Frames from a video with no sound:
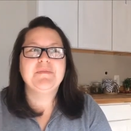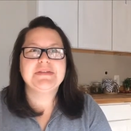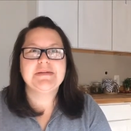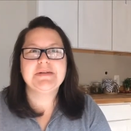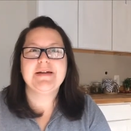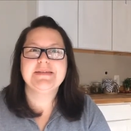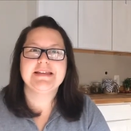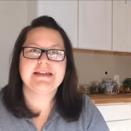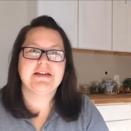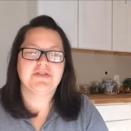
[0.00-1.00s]
Sometimes I
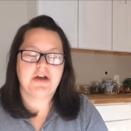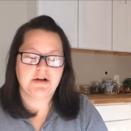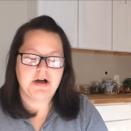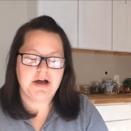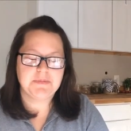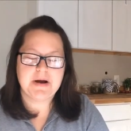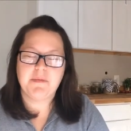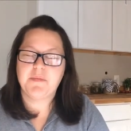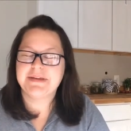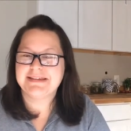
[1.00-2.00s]
think that God
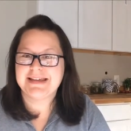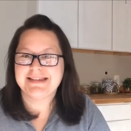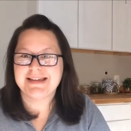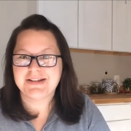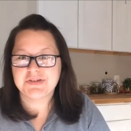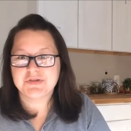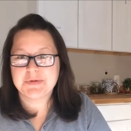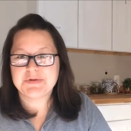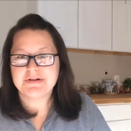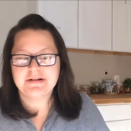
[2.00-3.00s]
probably says that in
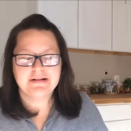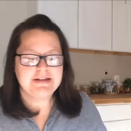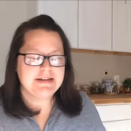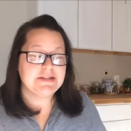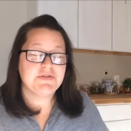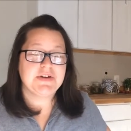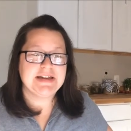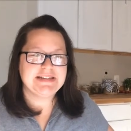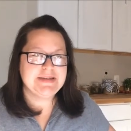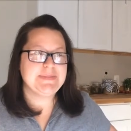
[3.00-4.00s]
scripture
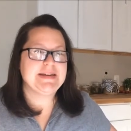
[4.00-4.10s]
divinely